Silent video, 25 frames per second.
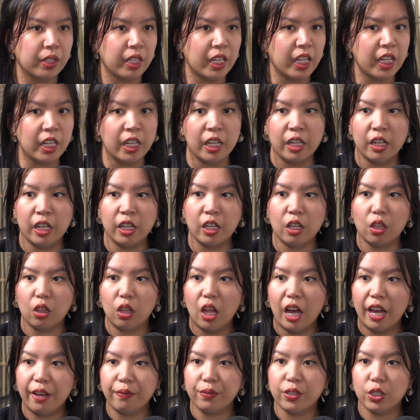in a
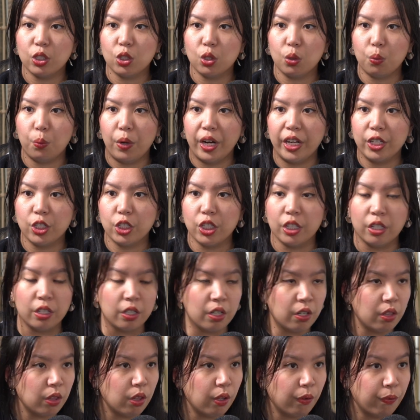live
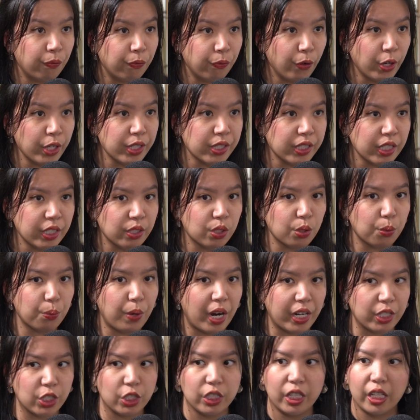situation, the first
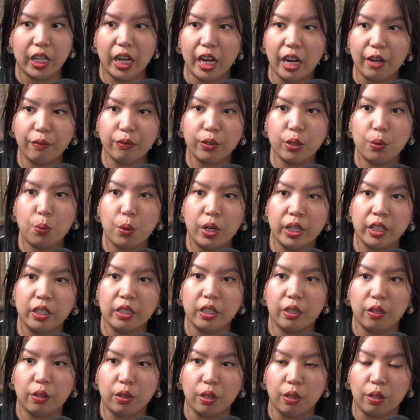interaction that everyone,
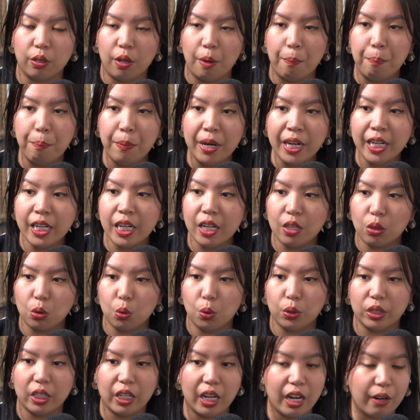the immediate
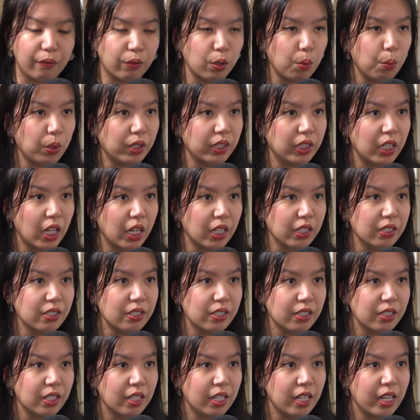thought that everyone
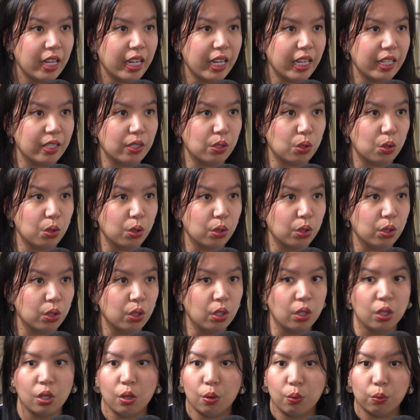does is to
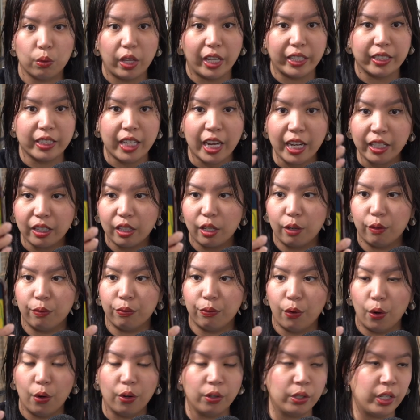take their
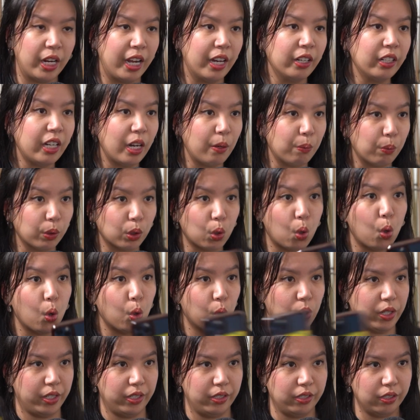phone out and
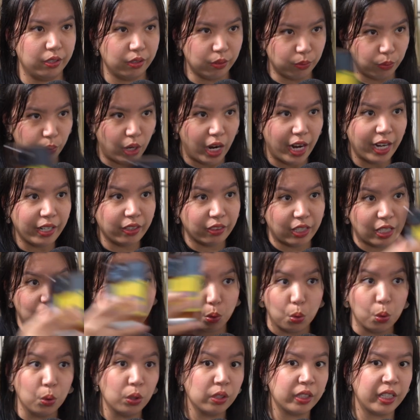record, right? That's
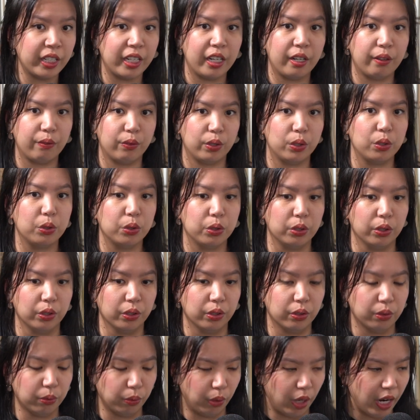all they ever do,
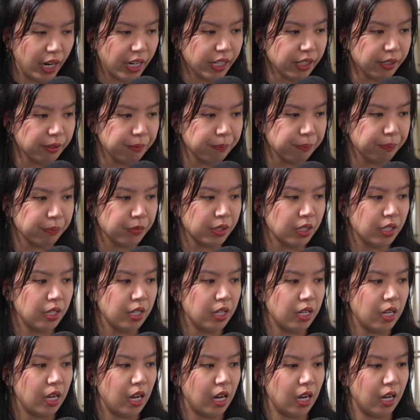right?
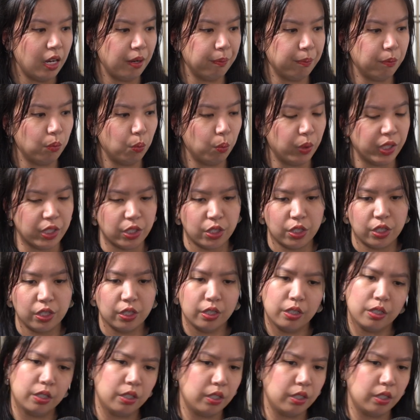Which